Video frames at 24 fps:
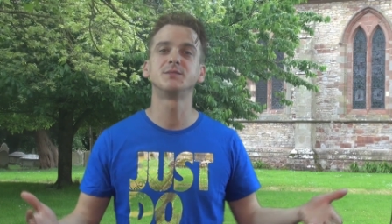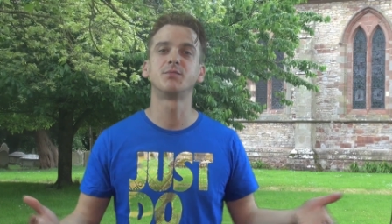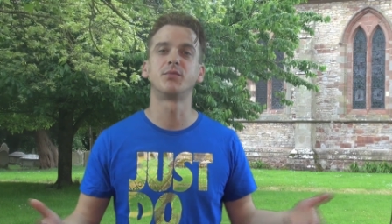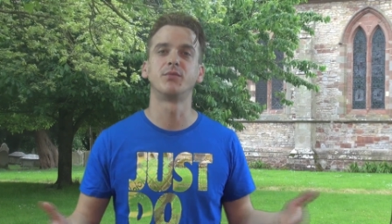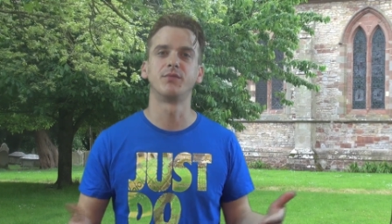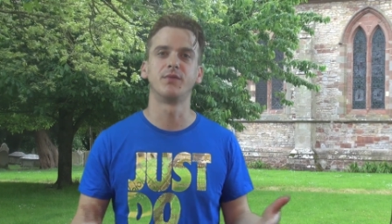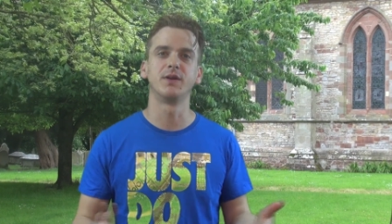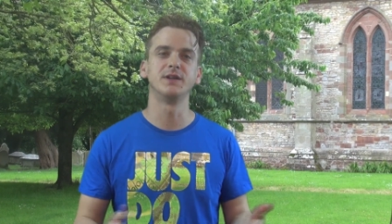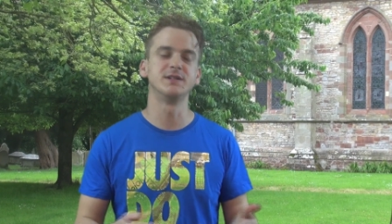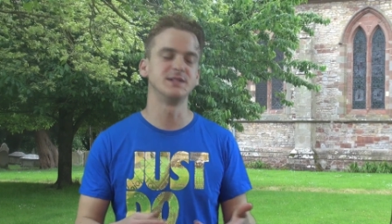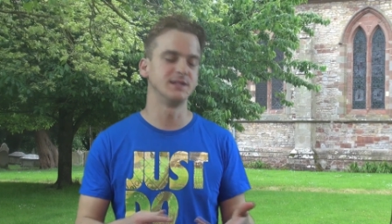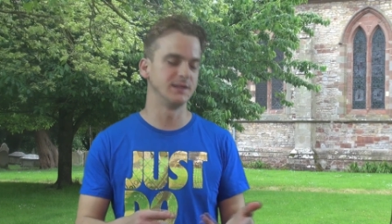
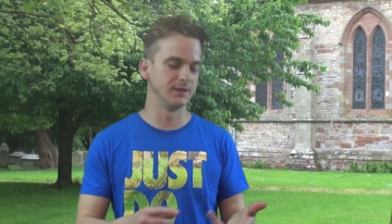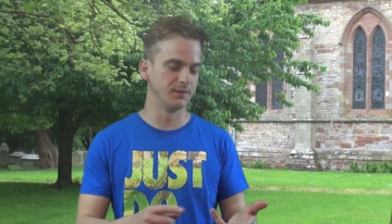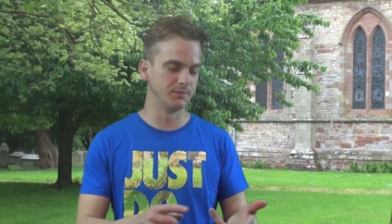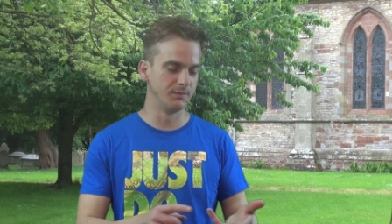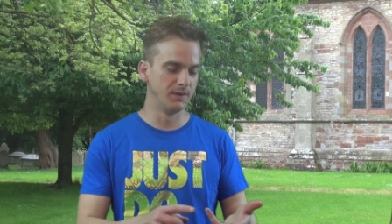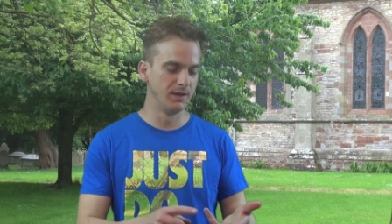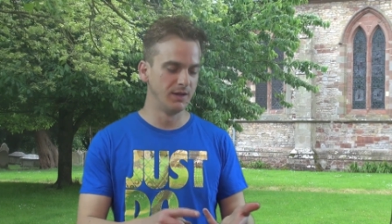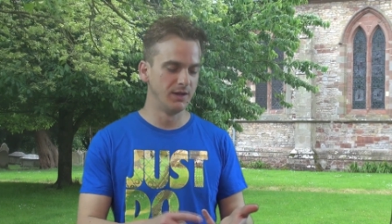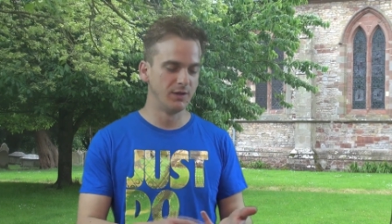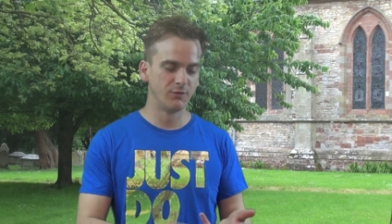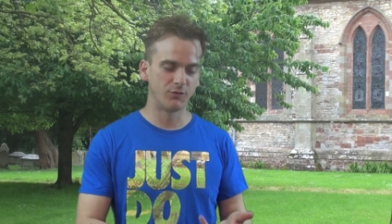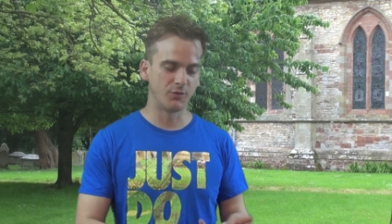preventing them
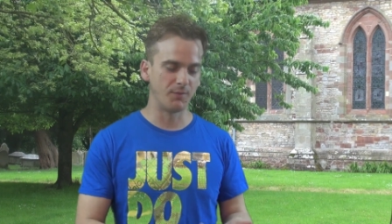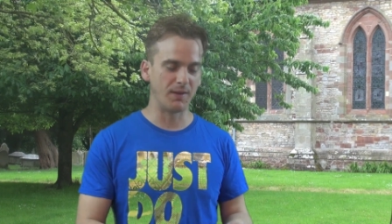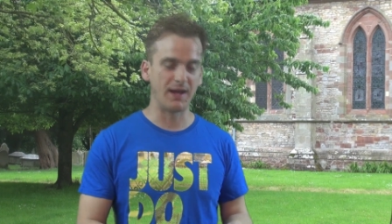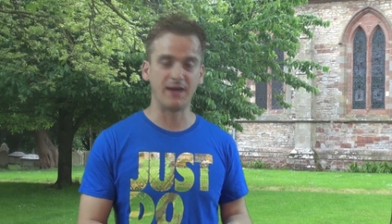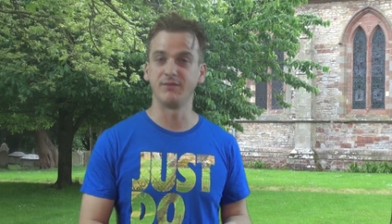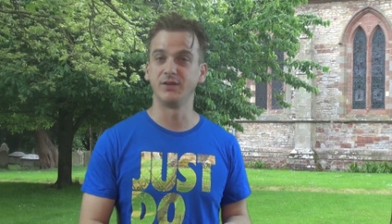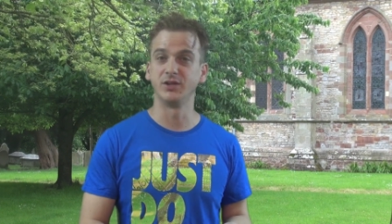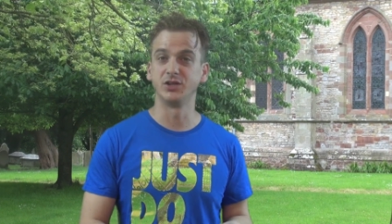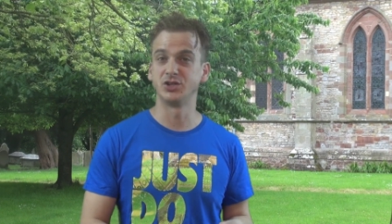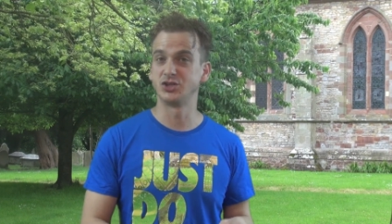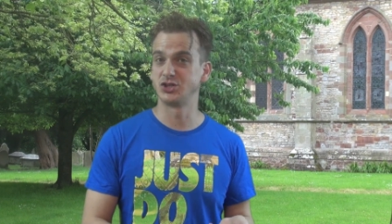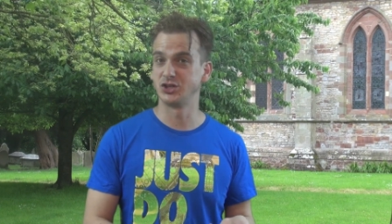from
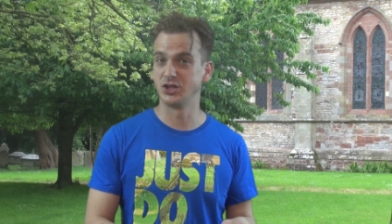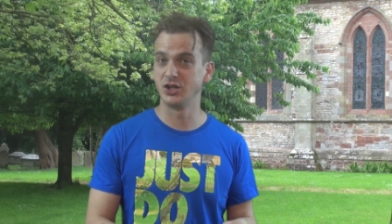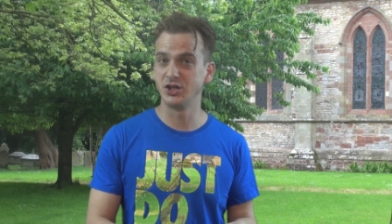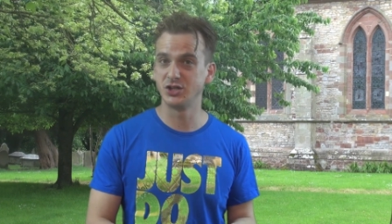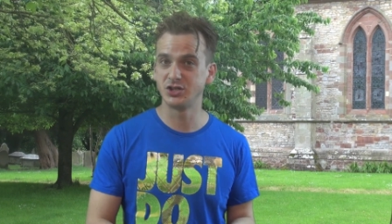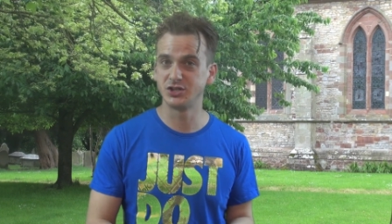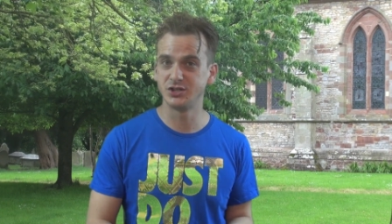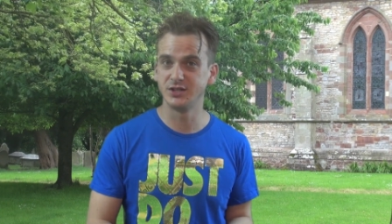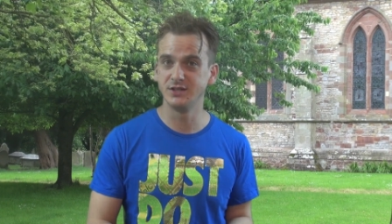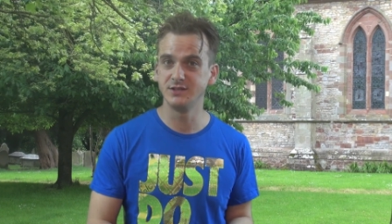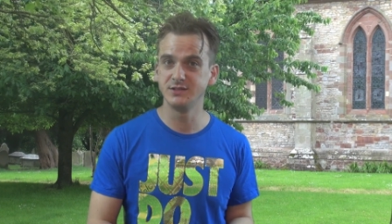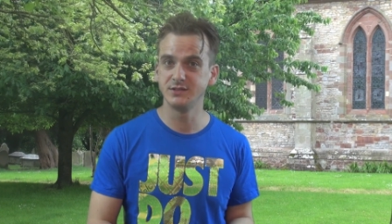having
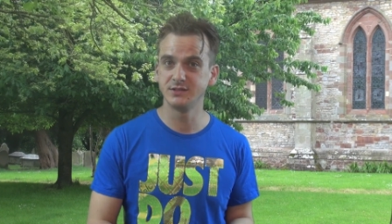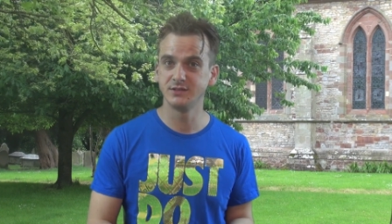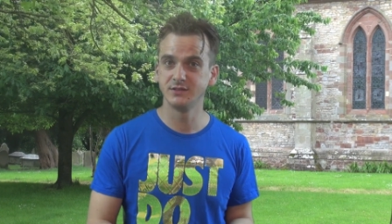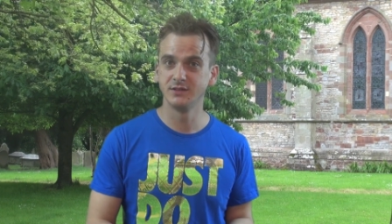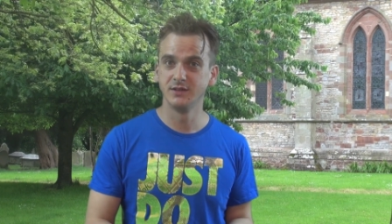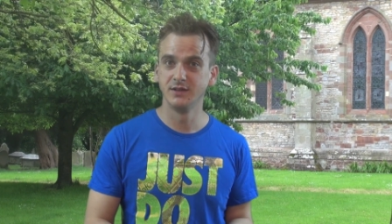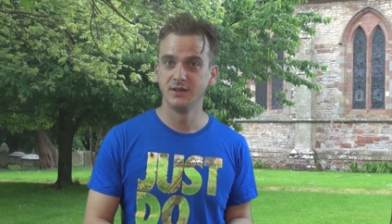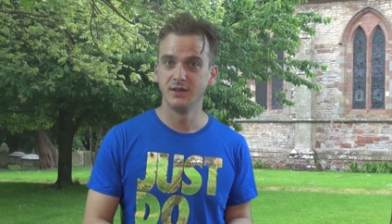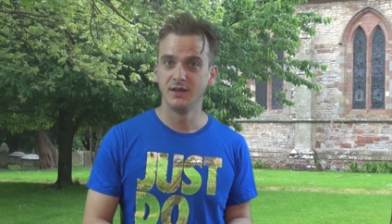churches.